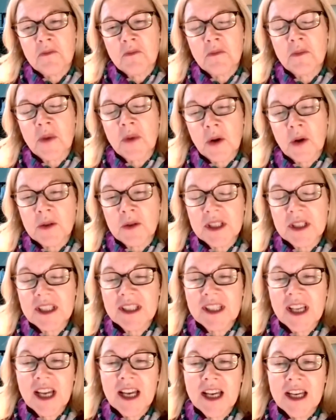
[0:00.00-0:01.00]
boat
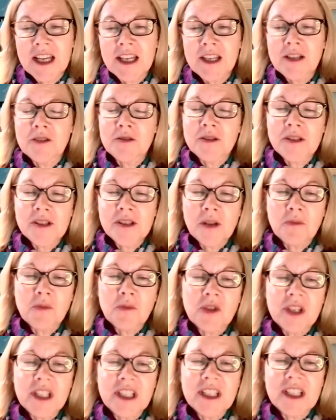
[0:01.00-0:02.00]
design or
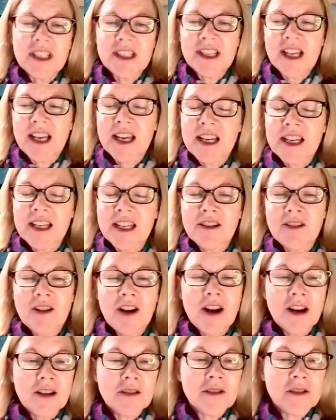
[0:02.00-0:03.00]
submarine design
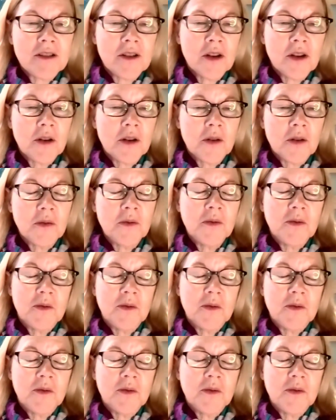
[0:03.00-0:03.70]
also